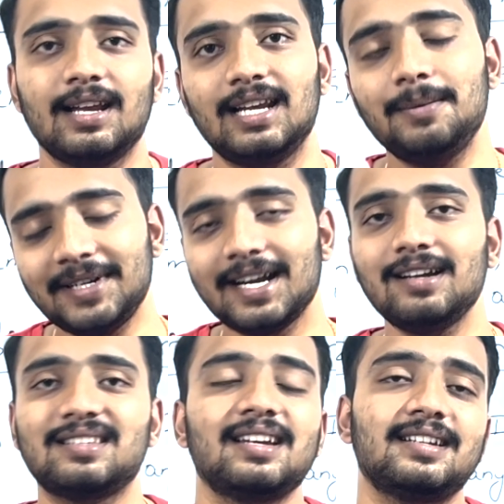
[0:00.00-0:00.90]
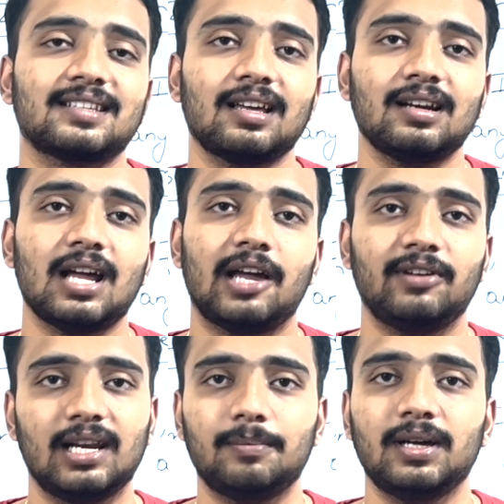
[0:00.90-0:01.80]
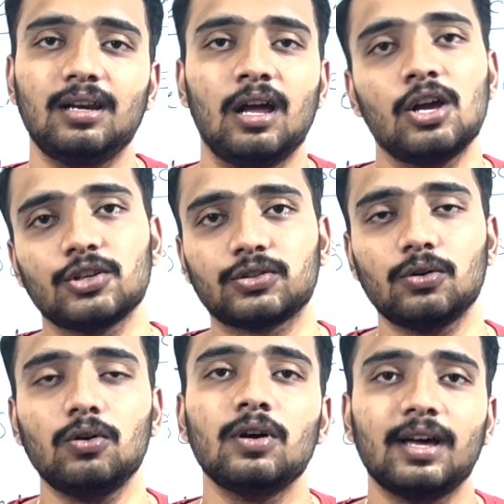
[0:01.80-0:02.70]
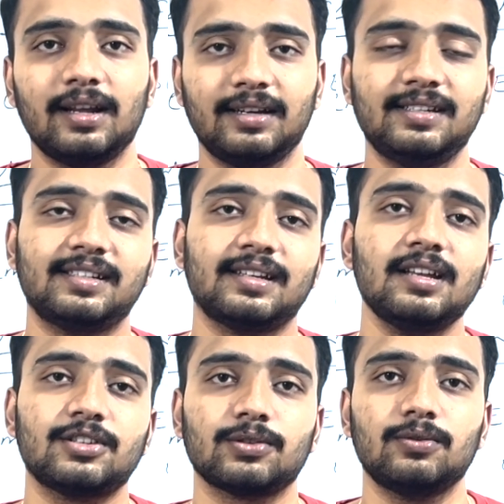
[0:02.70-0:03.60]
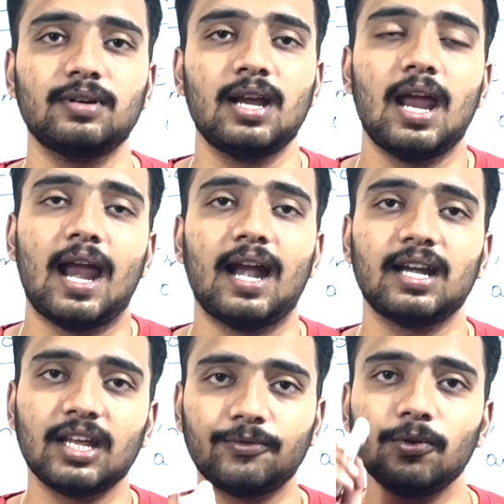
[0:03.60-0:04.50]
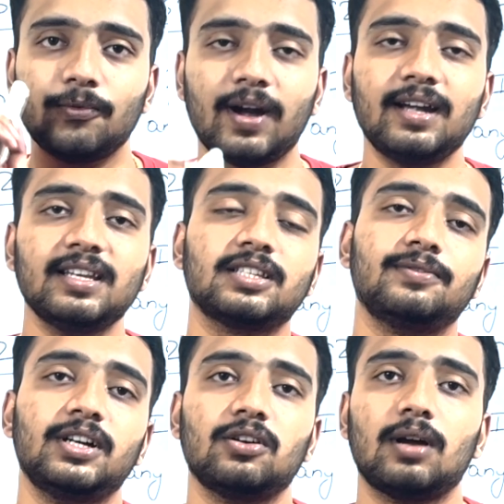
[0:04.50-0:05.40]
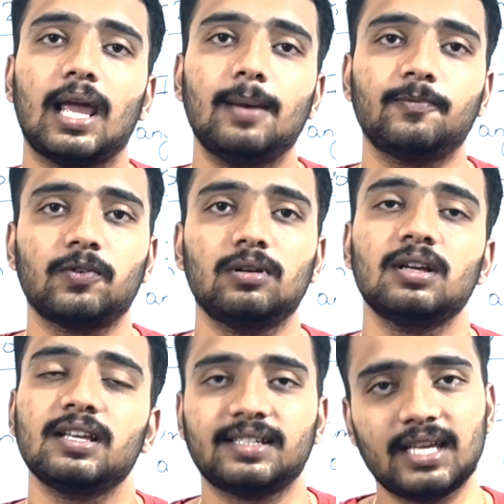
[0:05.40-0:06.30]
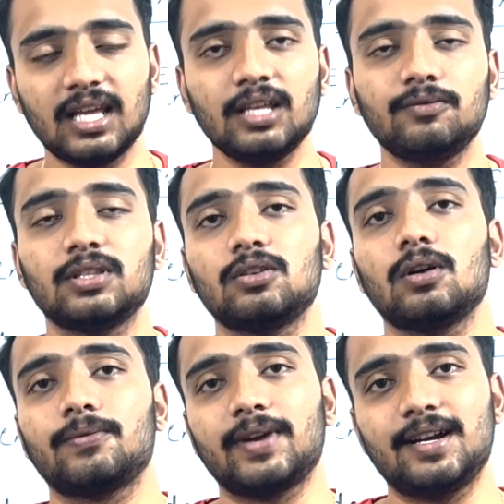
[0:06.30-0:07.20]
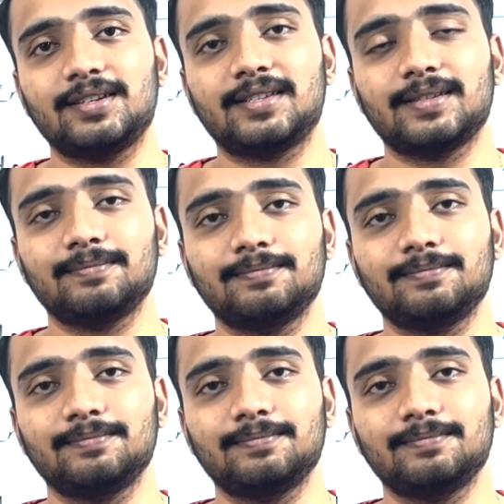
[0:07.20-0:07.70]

Limited seats are available, so register soon, and if you find this video helpful, share it with your friends.